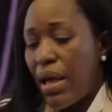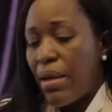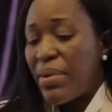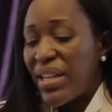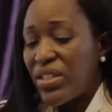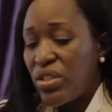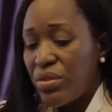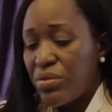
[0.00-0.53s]
I'm
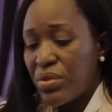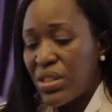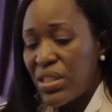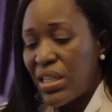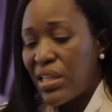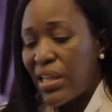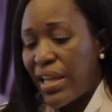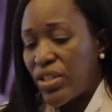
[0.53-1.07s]
actually
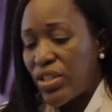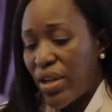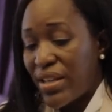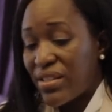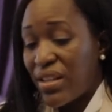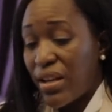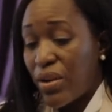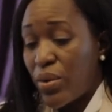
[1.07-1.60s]
really glad you
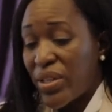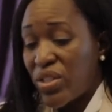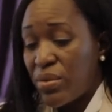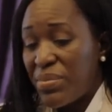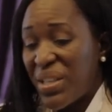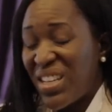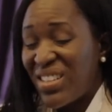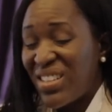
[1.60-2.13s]
asked that
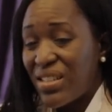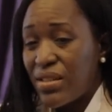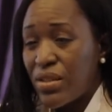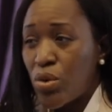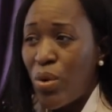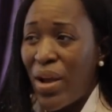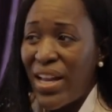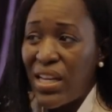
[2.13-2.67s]
question because it's
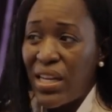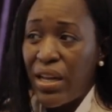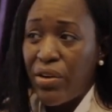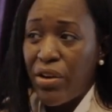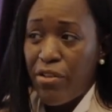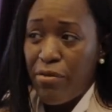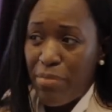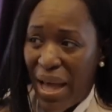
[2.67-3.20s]
quite an
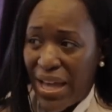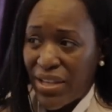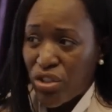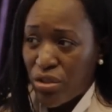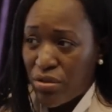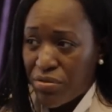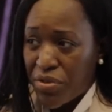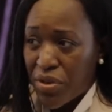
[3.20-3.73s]
area of
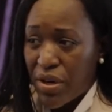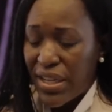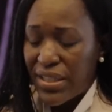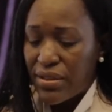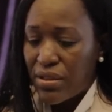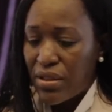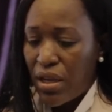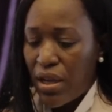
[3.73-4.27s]
passion for
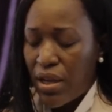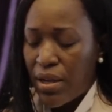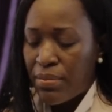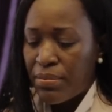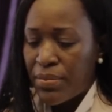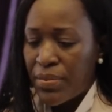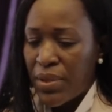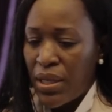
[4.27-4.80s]
us.
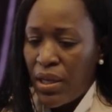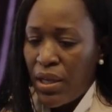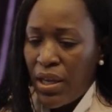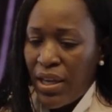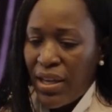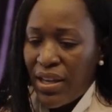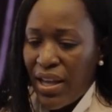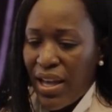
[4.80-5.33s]
Um,
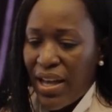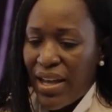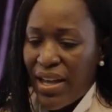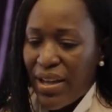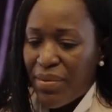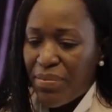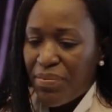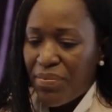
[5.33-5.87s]

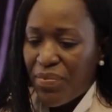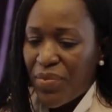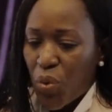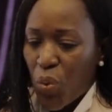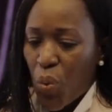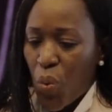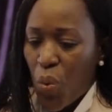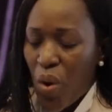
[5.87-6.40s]
um,
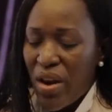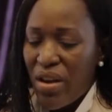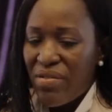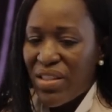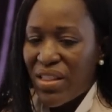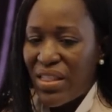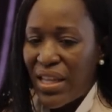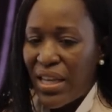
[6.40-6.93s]
one of
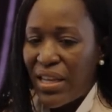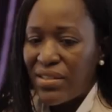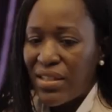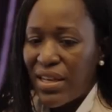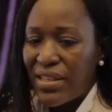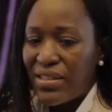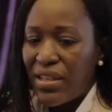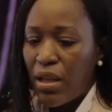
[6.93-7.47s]
the things
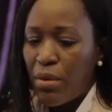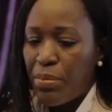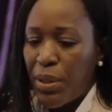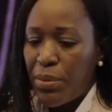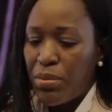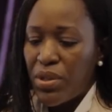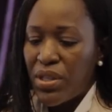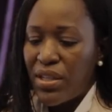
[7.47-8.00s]
that I tell
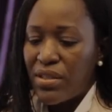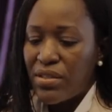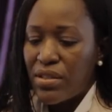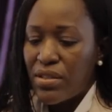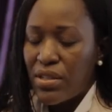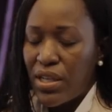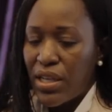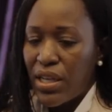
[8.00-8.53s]
people is
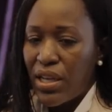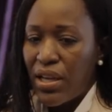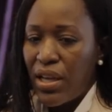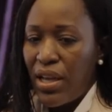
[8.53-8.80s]
look,